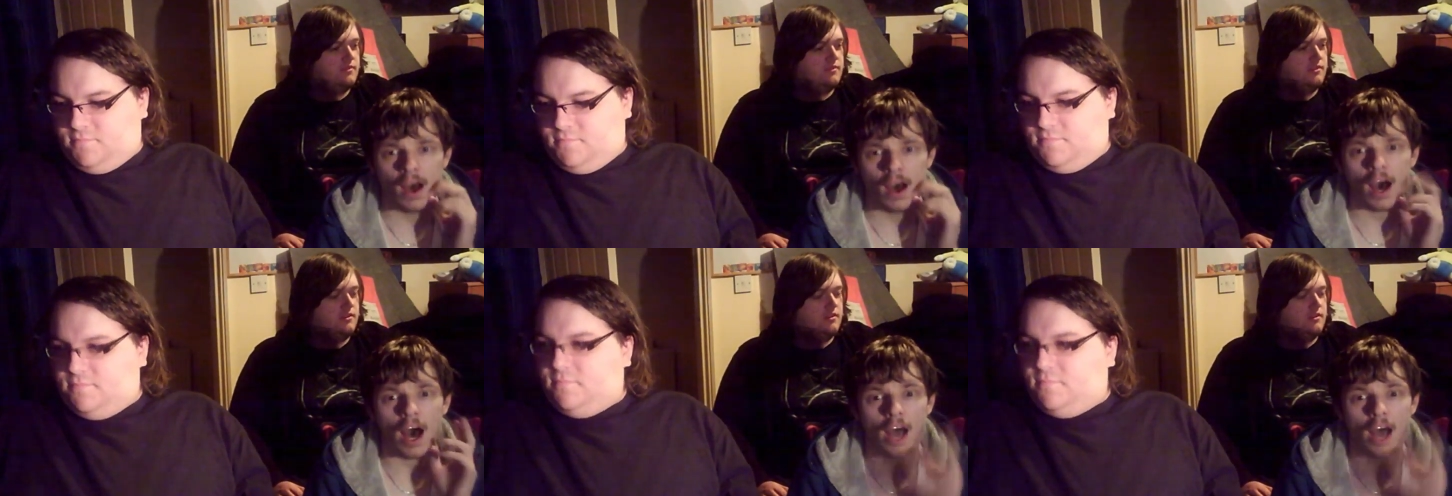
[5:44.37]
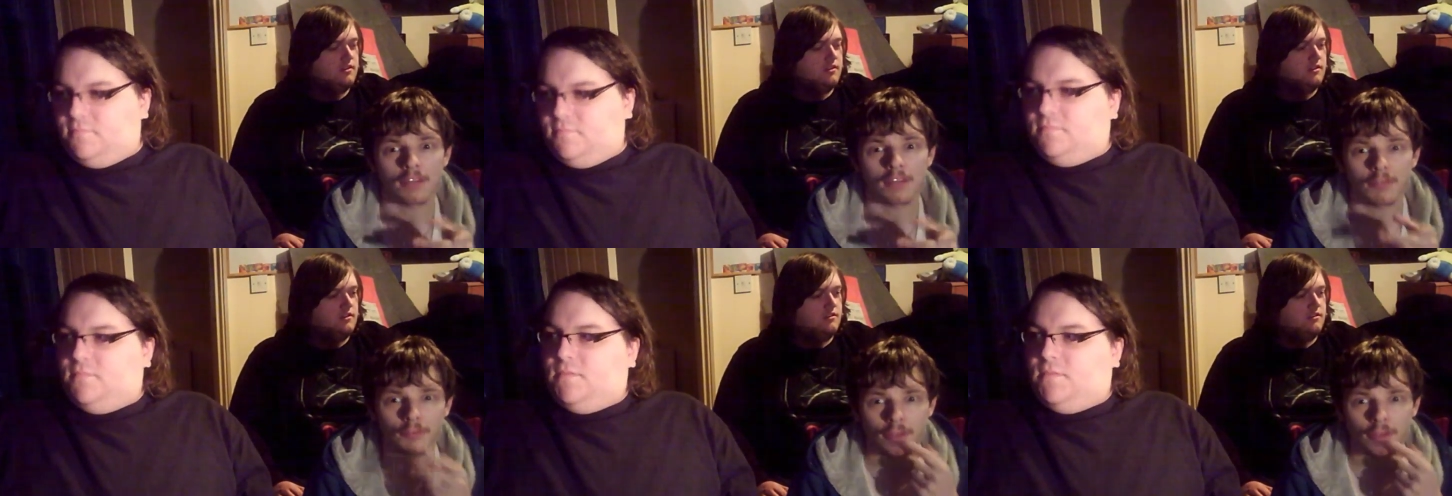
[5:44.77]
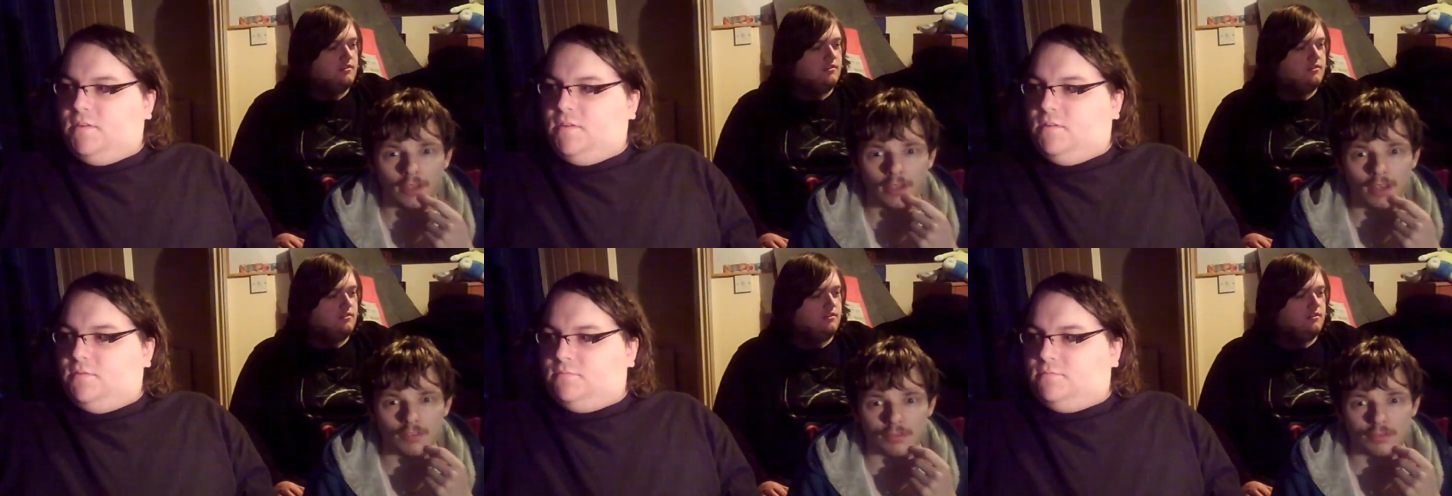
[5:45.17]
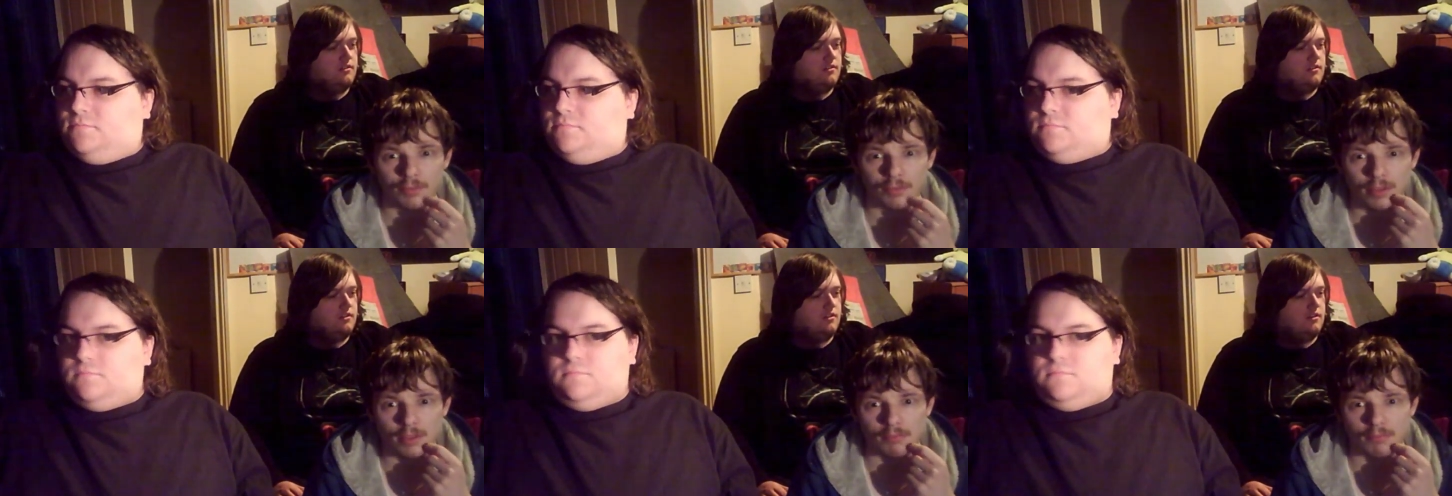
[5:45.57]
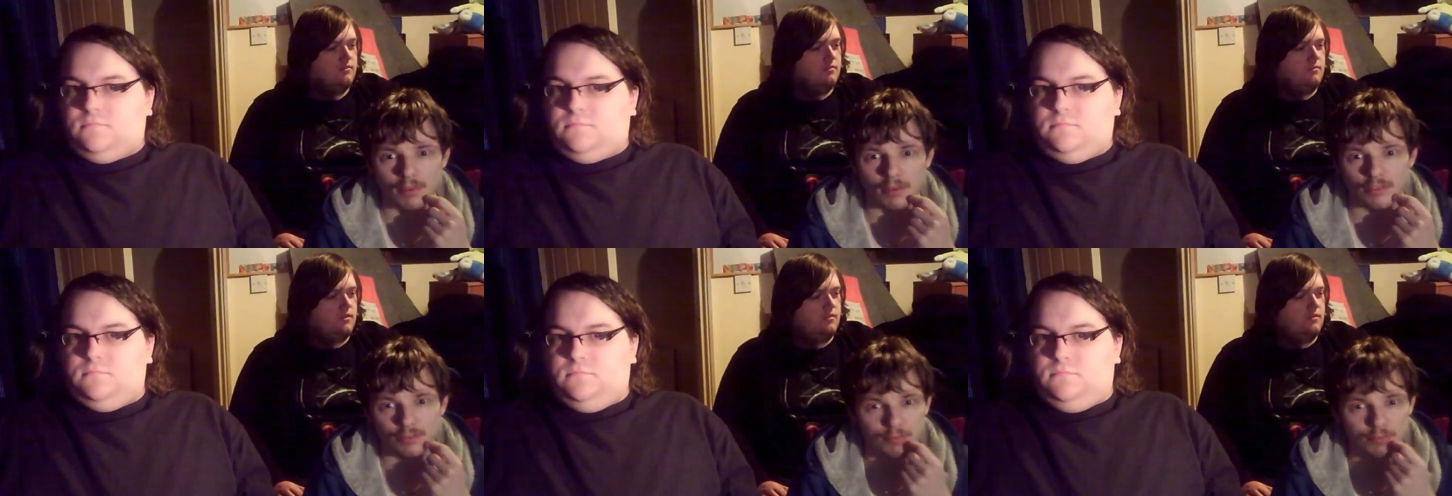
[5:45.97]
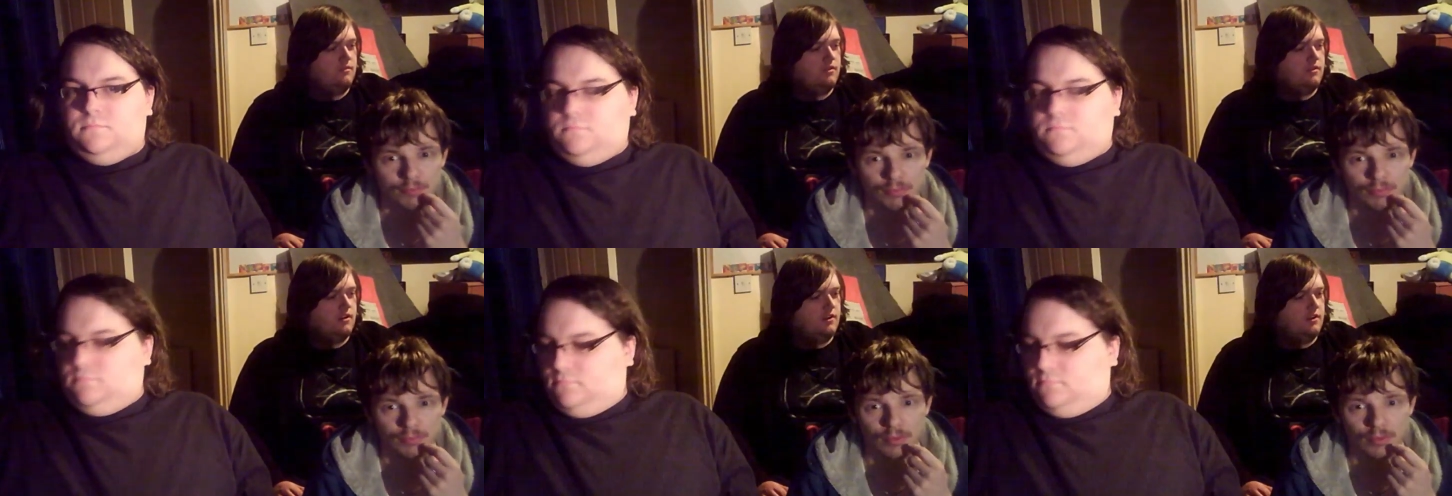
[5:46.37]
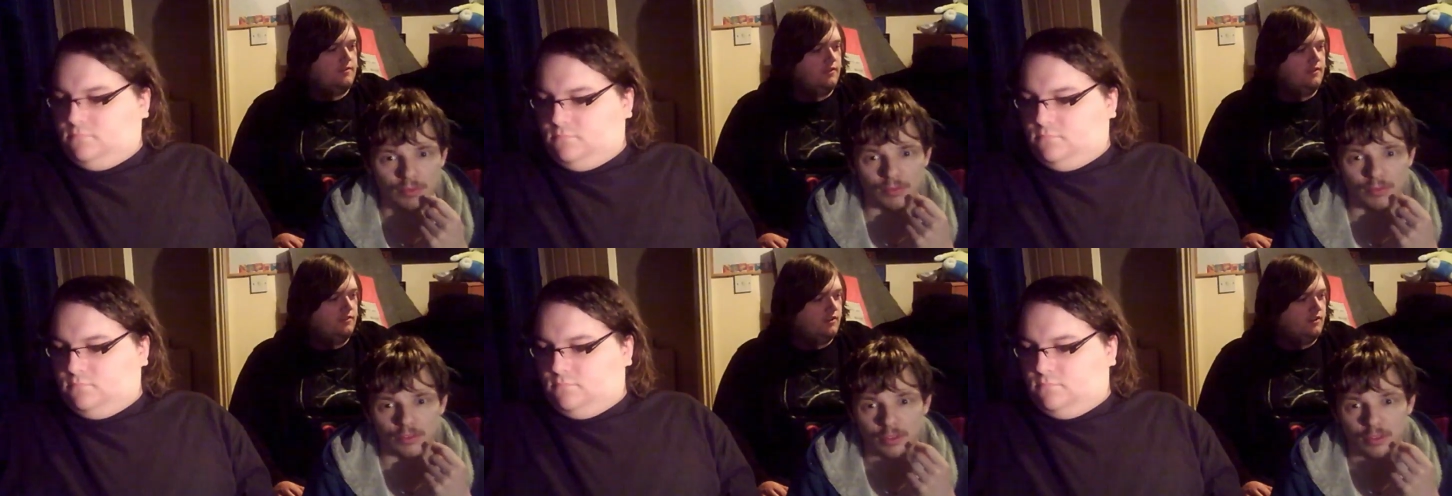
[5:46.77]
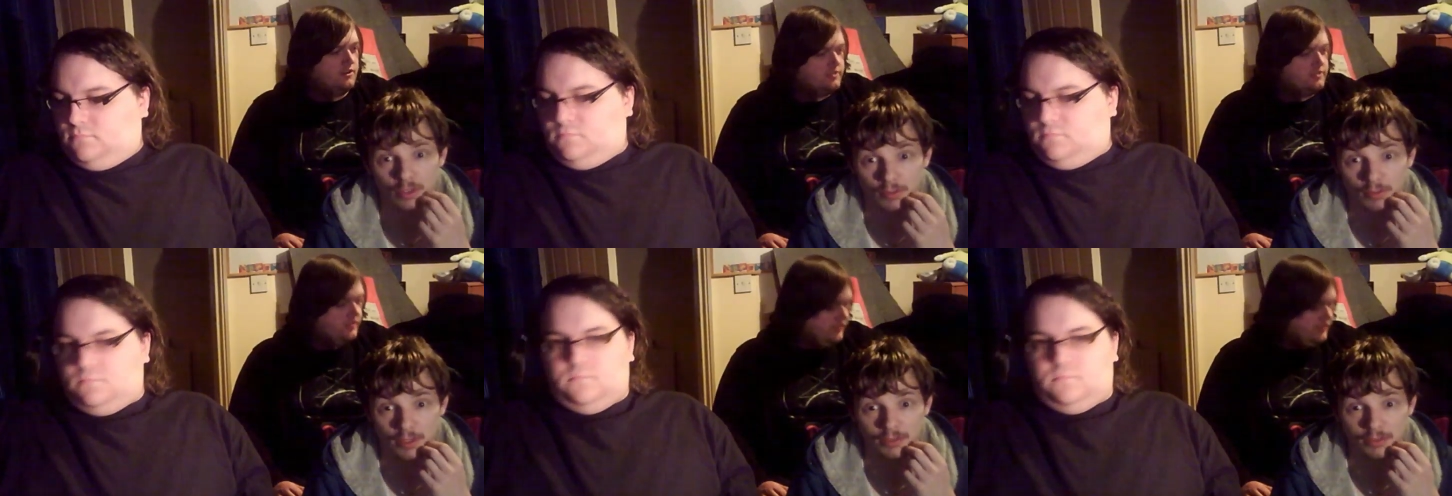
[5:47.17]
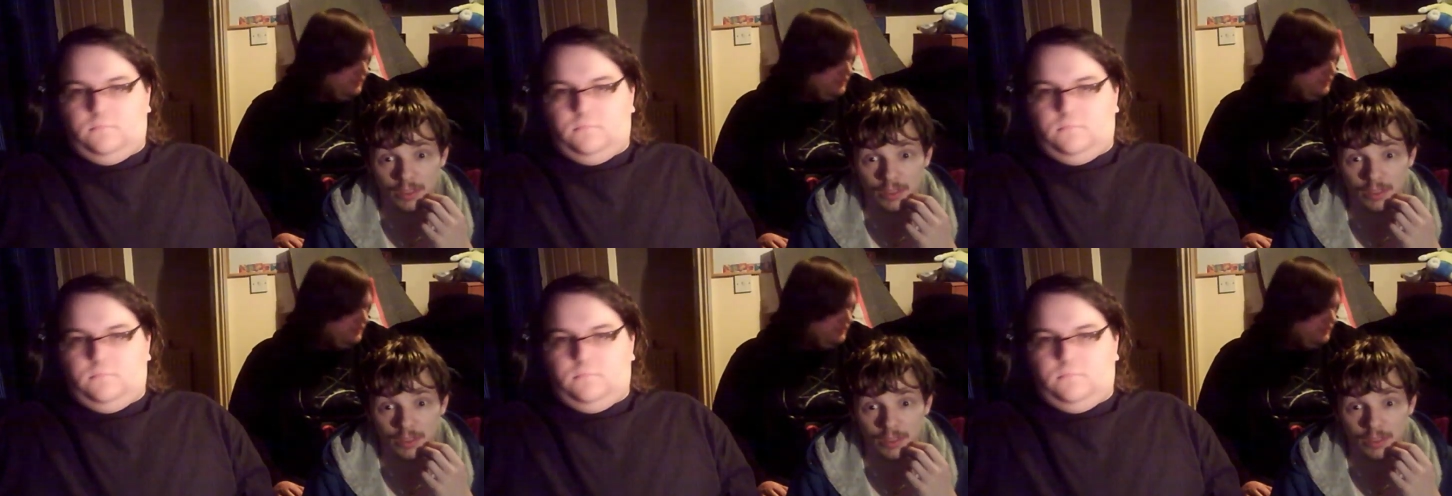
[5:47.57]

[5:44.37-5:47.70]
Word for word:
Speaker 1: another thing is, we did mention oh, I feel nauseous. Come up